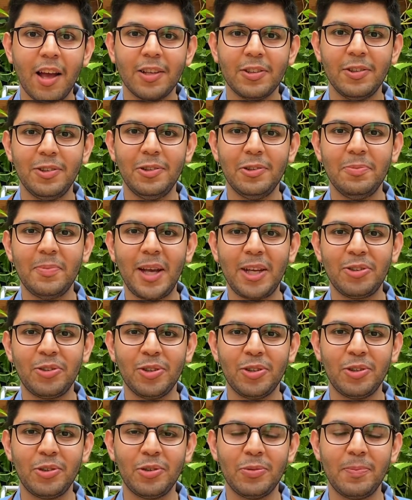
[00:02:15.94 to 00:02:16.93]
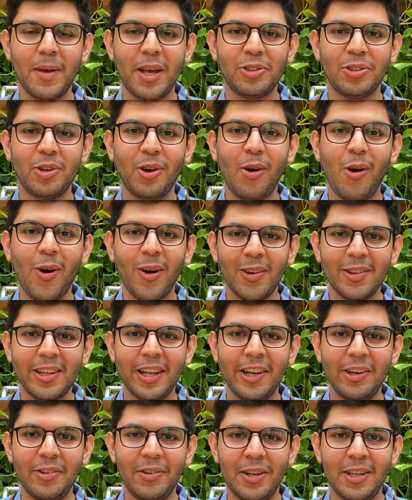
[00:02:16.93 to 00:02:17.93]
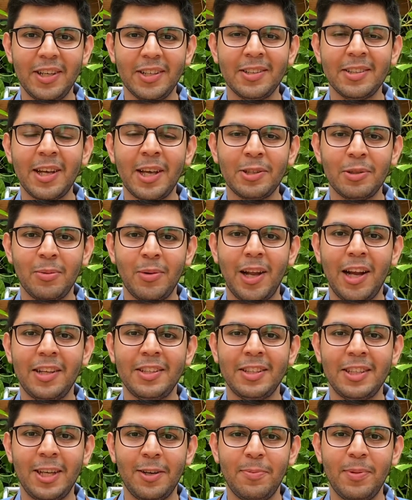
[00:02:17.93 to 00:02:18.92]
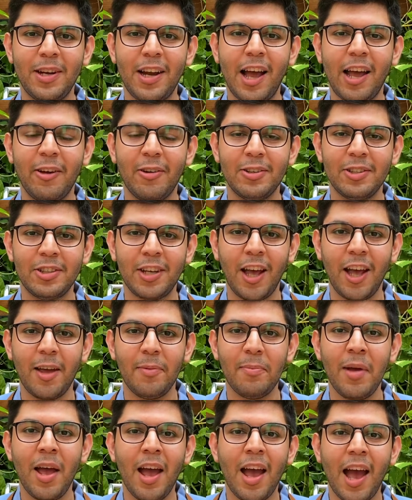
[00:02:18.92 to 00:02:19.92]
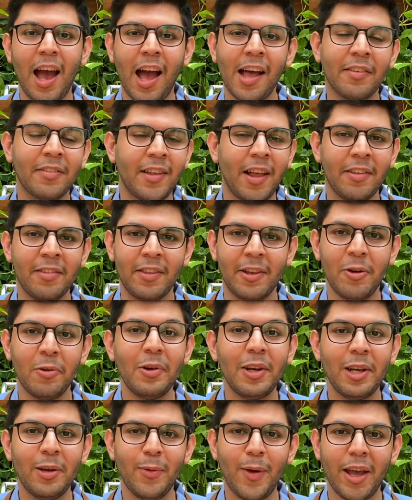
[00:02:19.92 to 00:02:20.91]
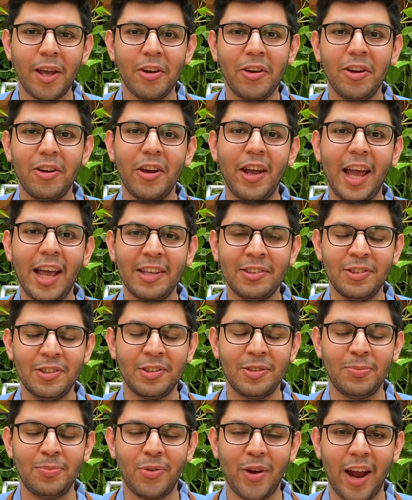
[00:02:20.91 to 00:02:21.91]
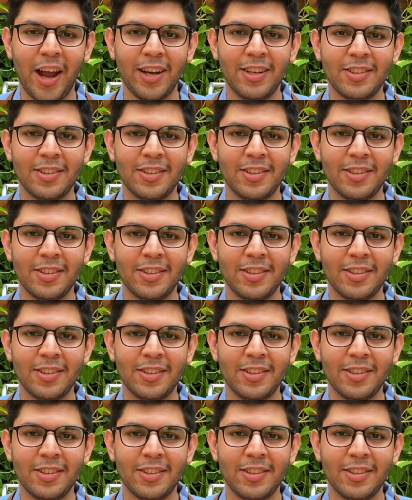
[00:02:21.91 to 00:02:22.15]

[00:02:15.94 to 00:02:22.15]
Do make sure to measure all the ingredients, as well as keep an eye on time, as that's the only way you're going to ace this bread.